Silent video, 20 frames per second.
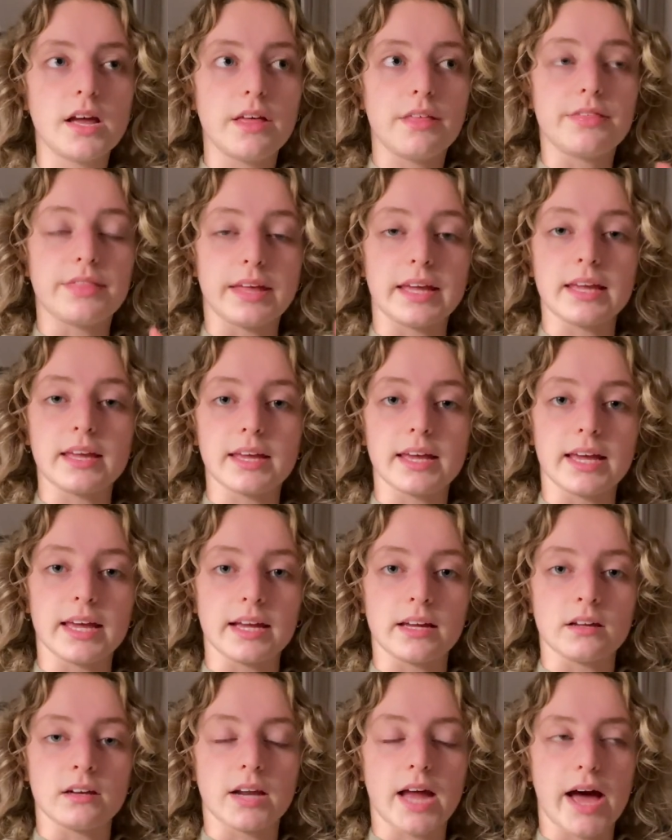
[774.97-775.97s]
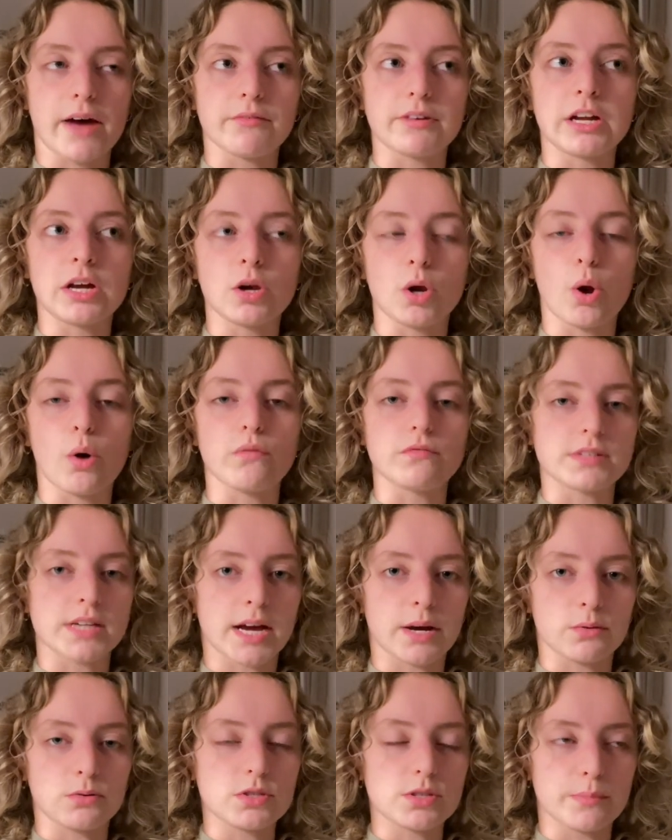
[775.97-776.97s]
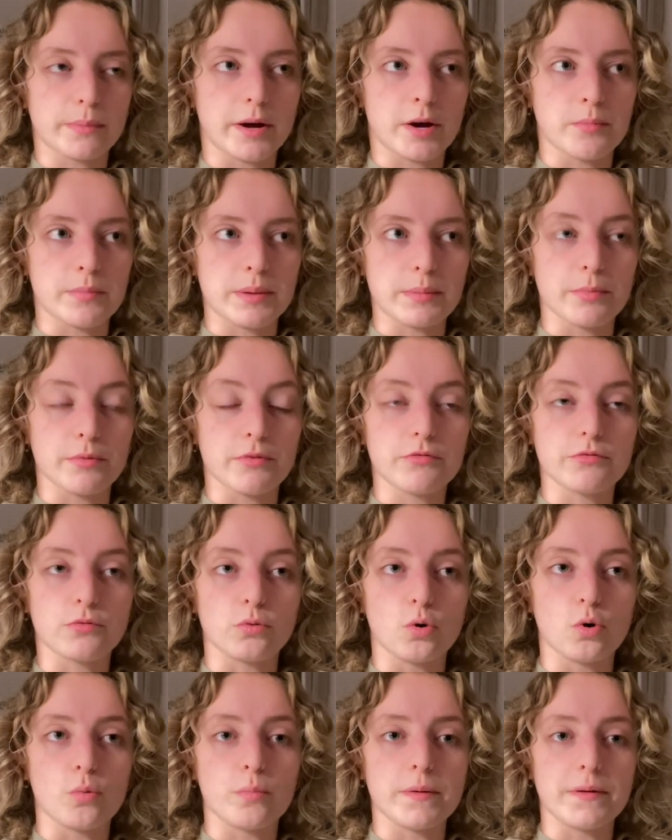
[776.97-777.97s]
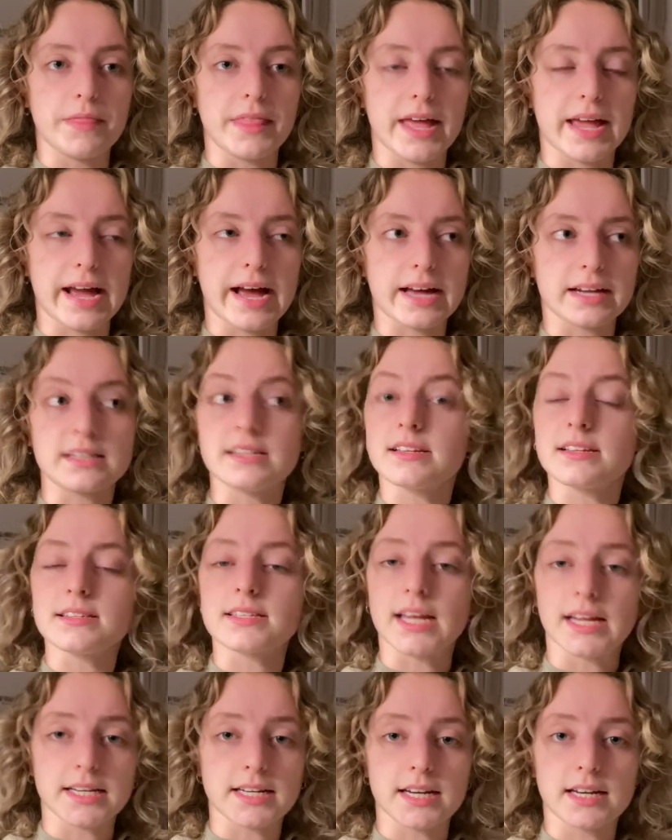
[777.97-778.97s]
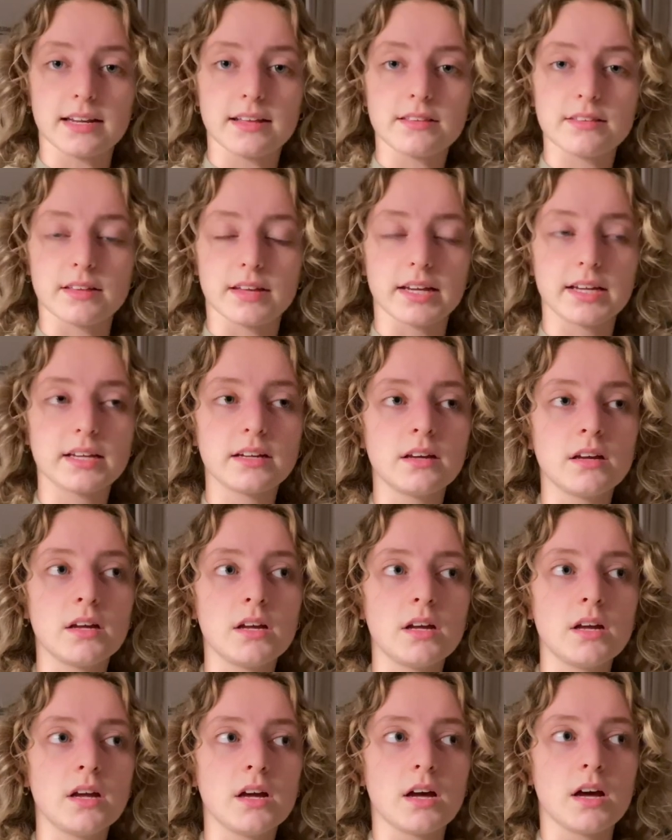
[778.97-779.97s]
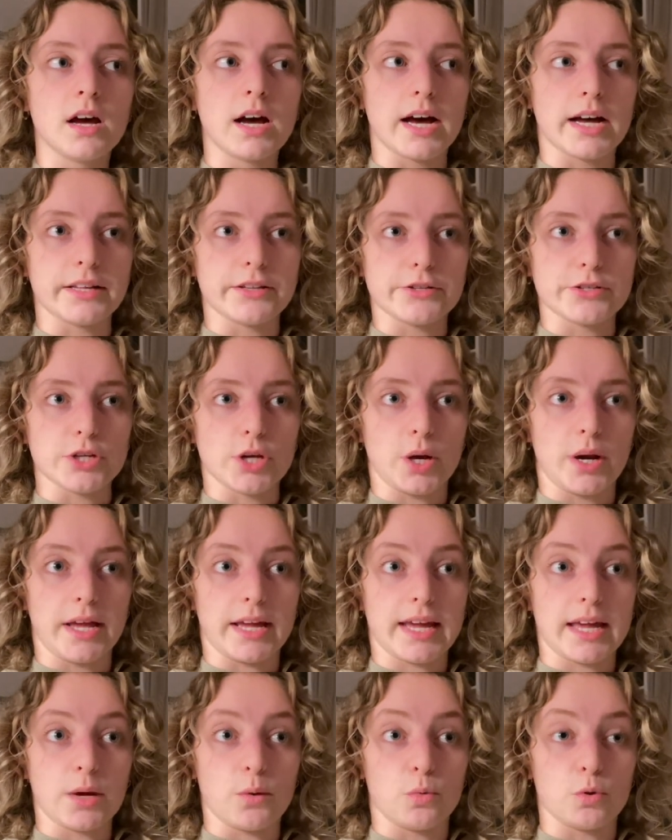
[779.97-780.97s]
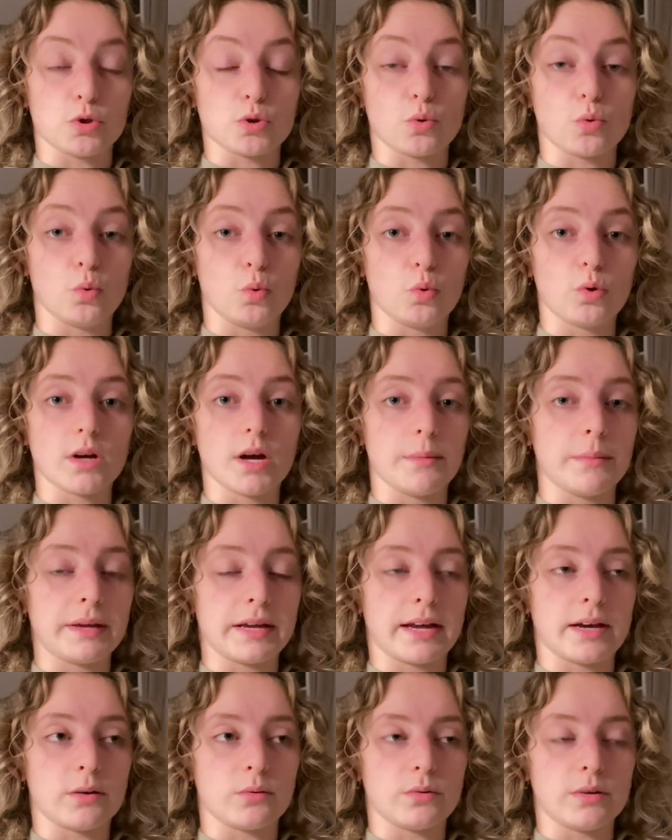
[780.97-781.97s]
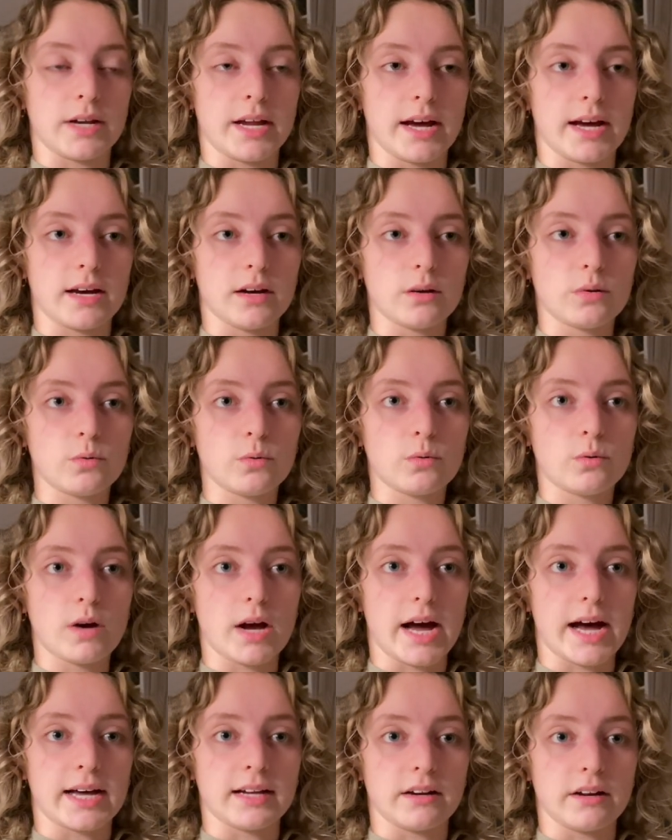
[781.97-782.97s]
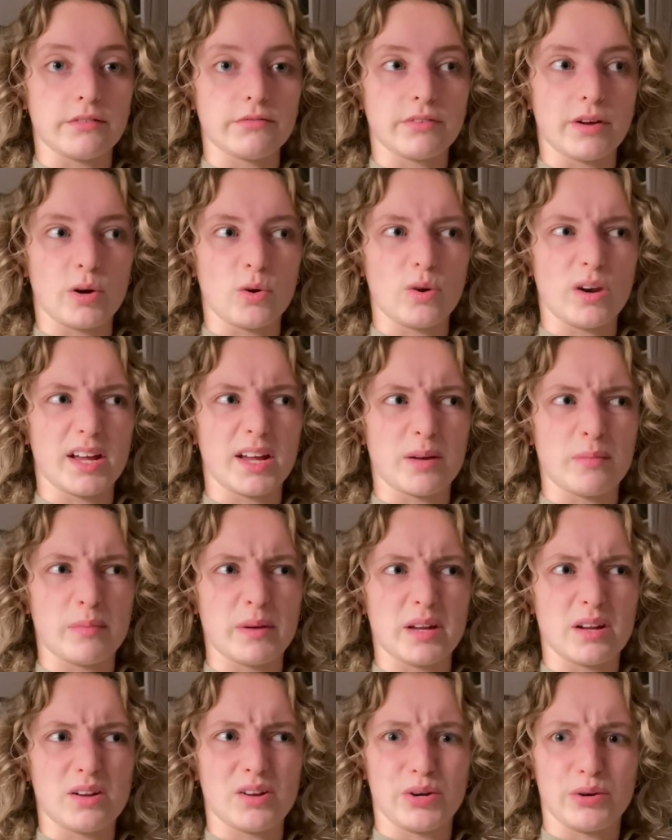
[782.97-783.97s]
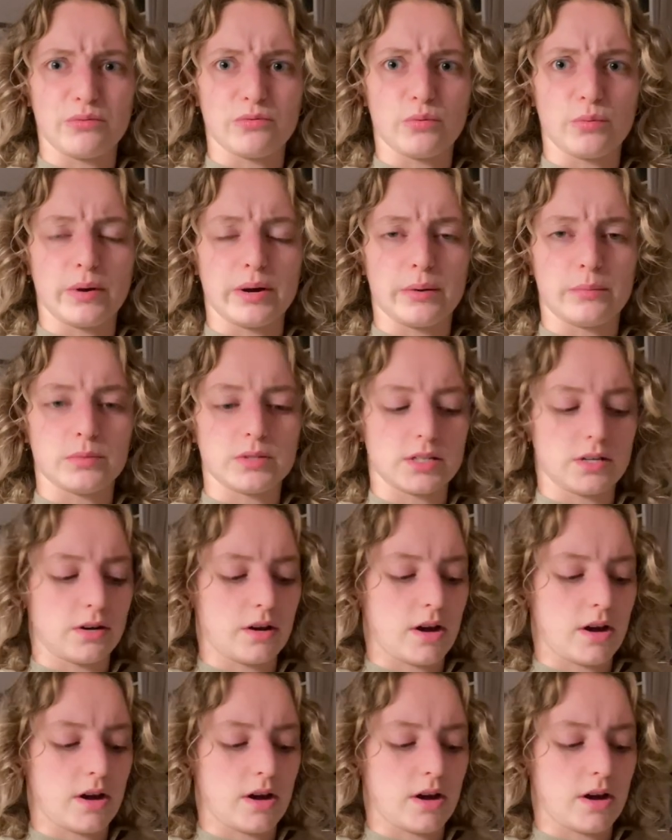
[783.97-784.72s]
thinking and having a lot of doubts about me before, but they hadn't said anything, and so like it was all coming out now. And I felt like a bit overwhelmed, and